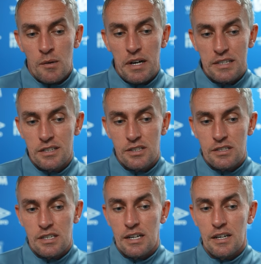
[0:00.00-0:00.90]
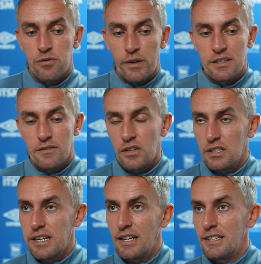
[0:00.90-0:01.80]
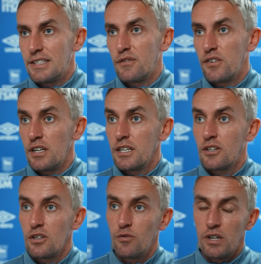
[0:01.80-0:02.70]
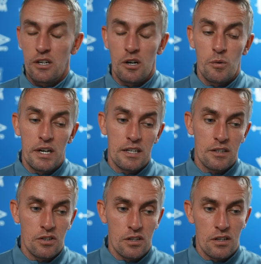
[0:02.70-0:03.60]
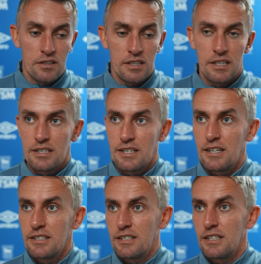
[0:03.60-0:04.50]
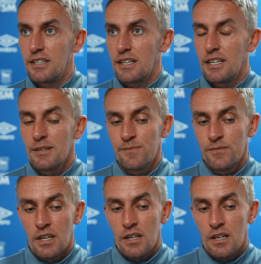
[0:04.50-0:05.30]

passages that if went very slightly differently could have went our way and could have got us in the ascendancy in the game.